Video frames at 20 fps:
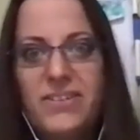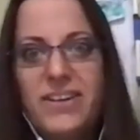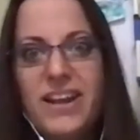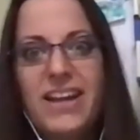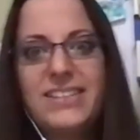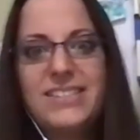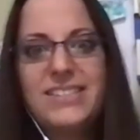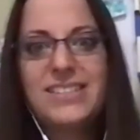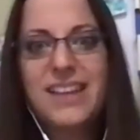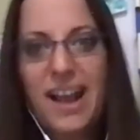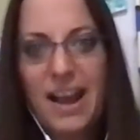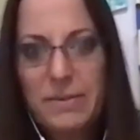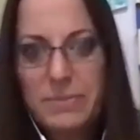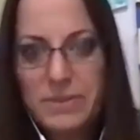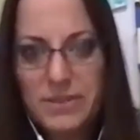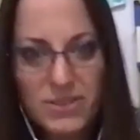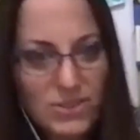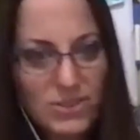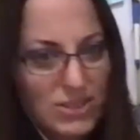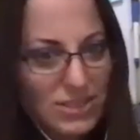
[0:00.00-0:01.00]
next time.
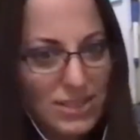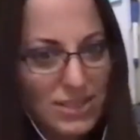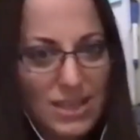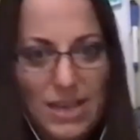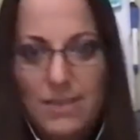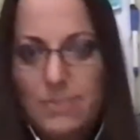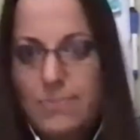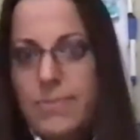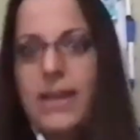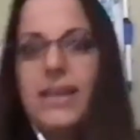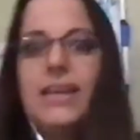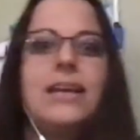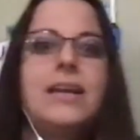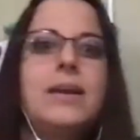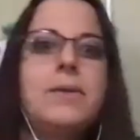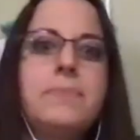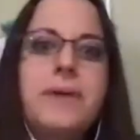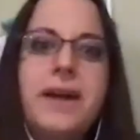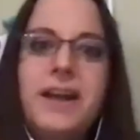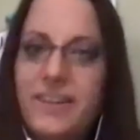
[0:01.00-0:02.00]
And you just keep making
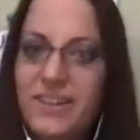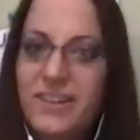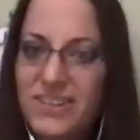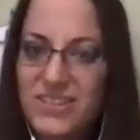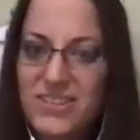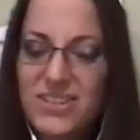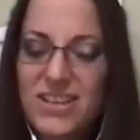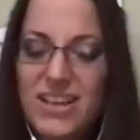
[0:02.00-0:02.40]
it better.